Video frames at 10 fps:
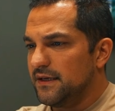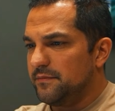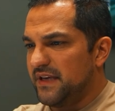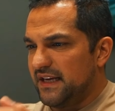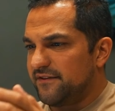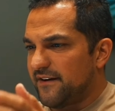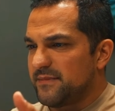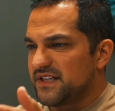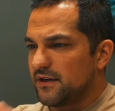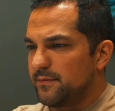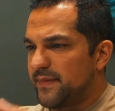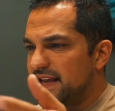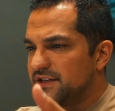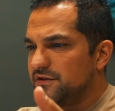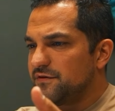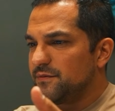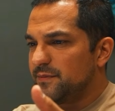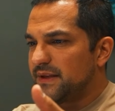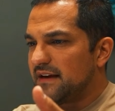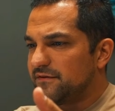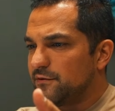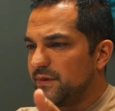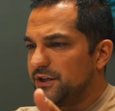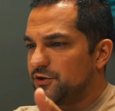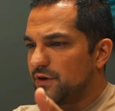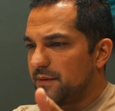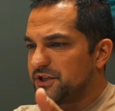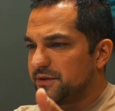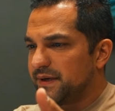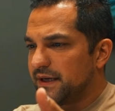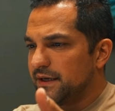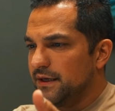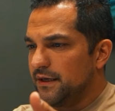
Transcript: Meaning if Amazon bans you from the platform and you're drop shipping,